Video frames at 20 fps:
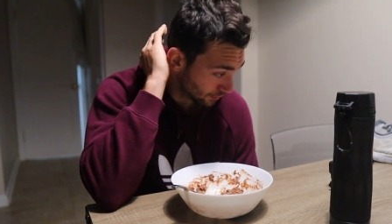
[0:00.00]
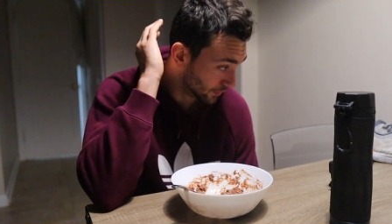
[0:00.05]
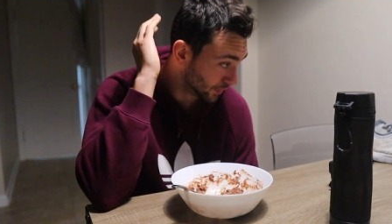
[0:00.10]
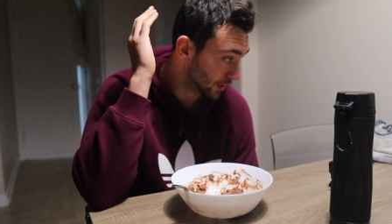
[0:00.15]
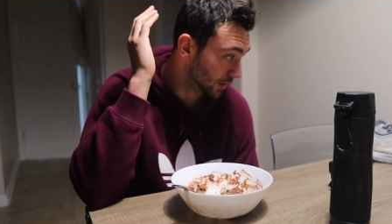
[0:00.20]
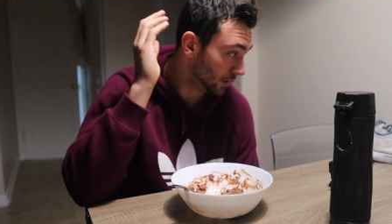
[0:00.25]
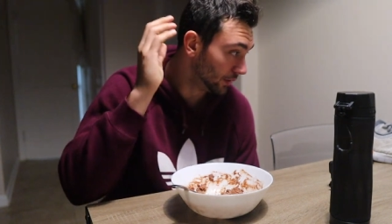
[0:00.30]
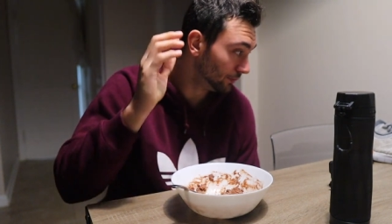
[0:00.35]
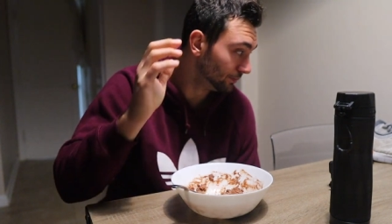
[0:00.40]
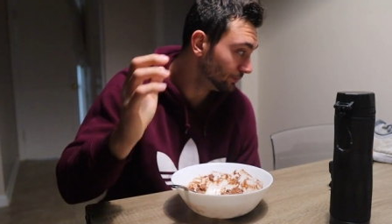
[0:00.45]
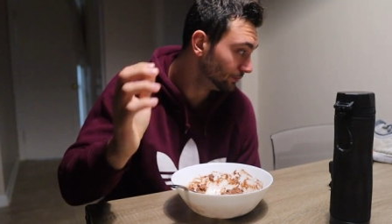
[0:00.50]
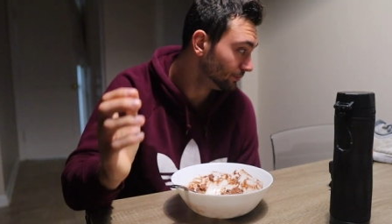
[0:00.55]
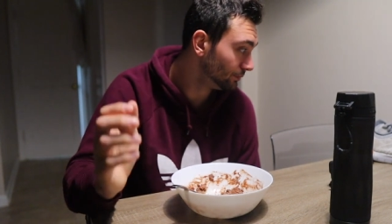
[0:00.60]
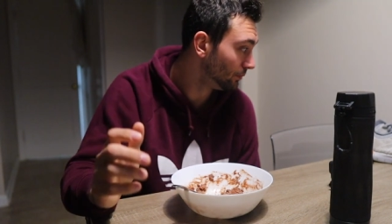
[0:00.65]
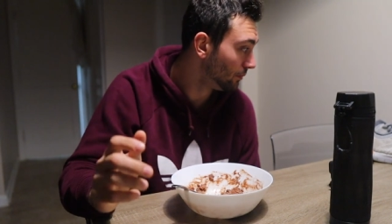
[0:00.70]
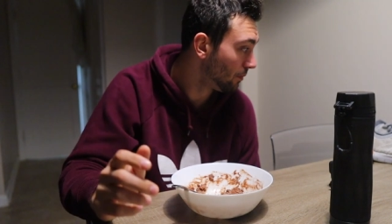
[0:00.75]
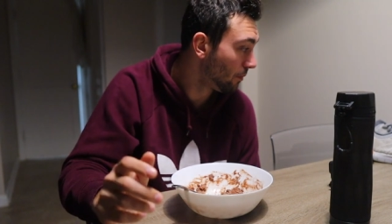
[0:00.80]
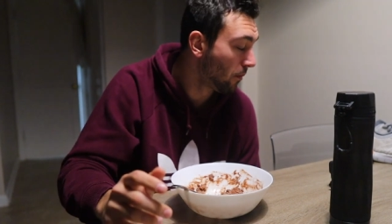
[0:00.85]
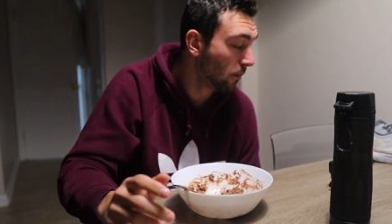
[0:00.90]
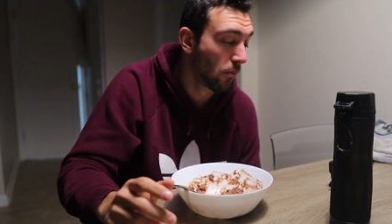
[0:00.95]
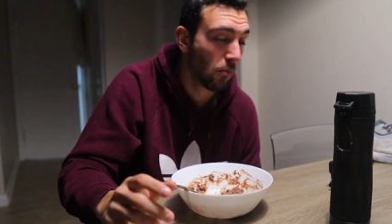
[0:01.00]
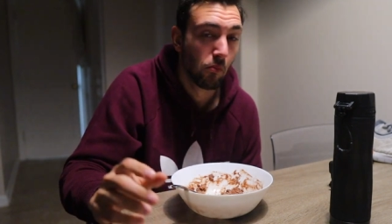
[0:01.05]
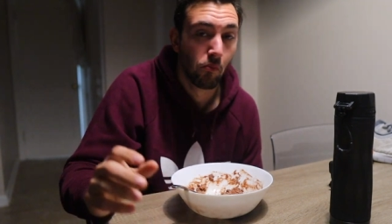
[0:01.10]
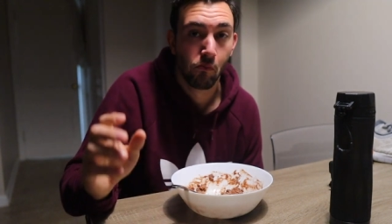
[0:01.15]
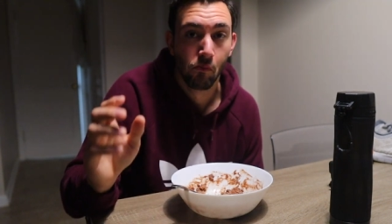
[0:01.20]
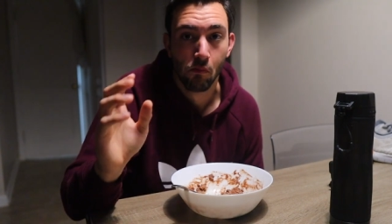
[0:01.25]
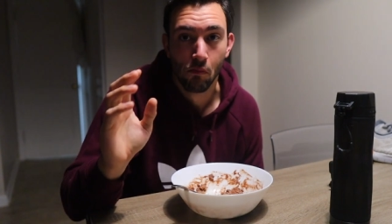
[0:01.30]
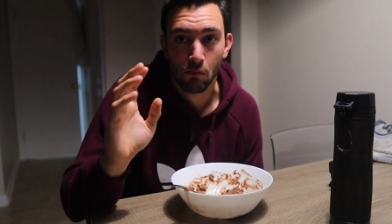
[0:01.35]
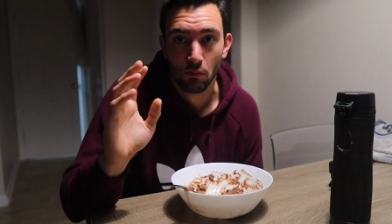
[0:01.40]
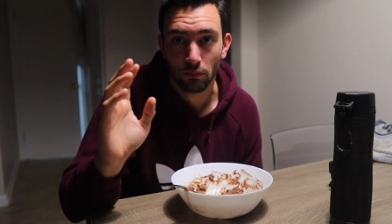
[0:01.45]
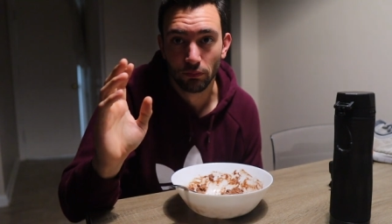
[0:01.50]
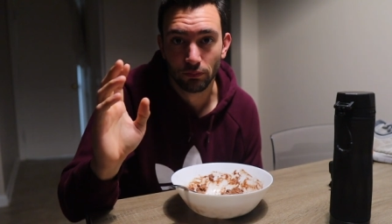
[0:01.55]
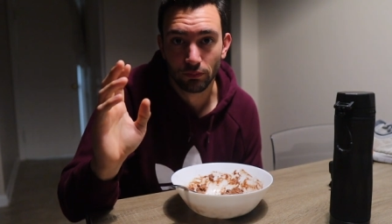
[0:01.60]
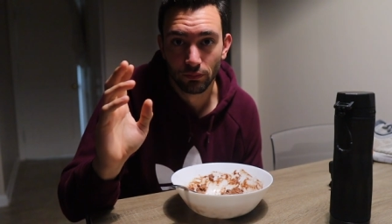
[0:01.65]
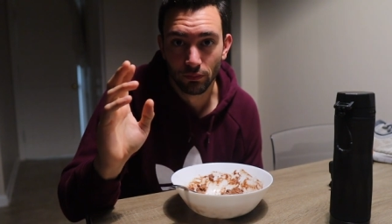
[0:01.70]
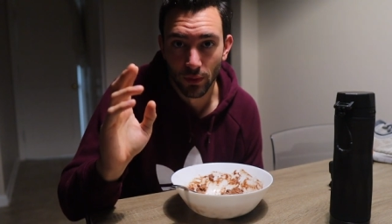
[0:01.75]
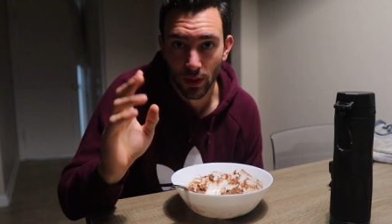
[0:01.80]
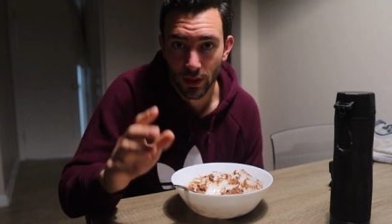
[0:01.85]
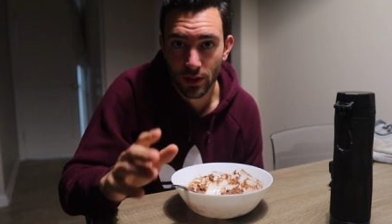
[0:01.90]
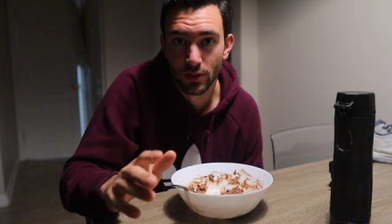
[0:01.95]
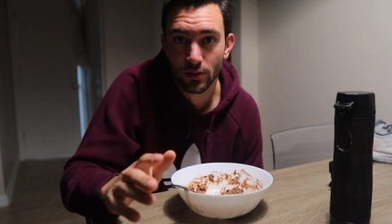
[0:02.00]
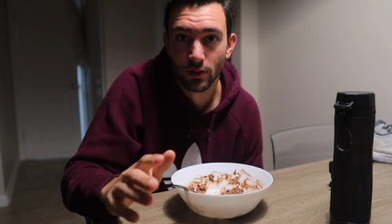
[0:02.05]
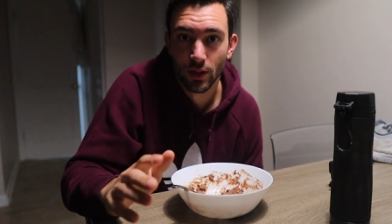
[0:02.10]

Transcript: Um, it's